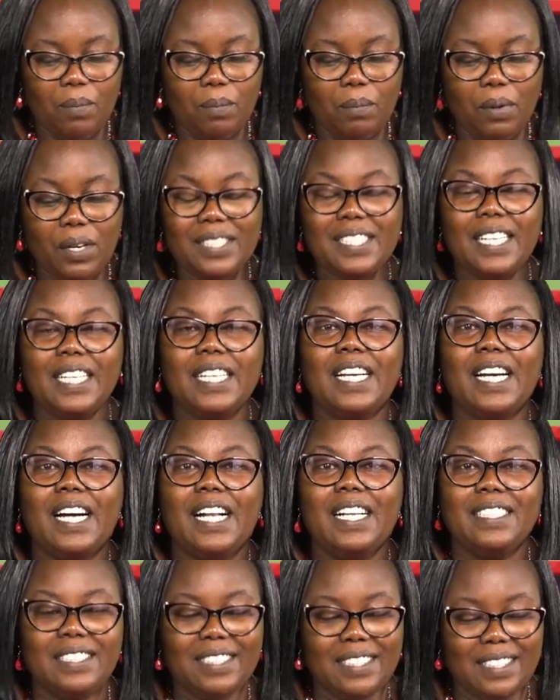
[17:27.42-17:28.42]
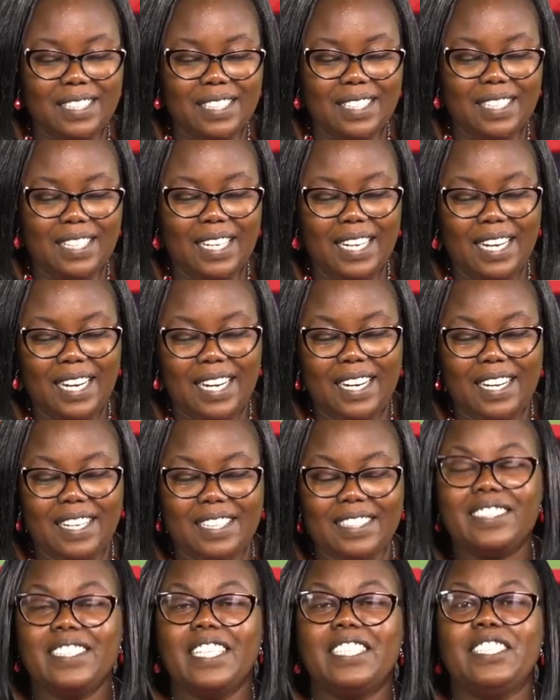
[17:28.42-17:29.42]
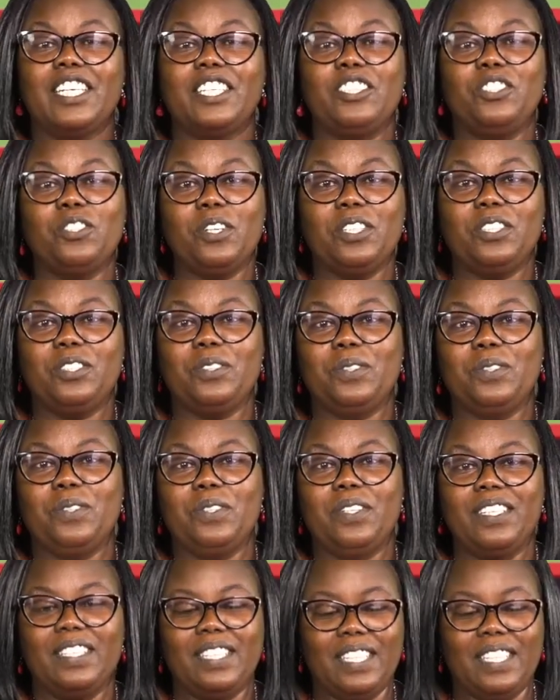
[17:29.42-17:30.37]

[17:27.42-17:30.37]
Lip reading: Boys and girls, it's such a joy to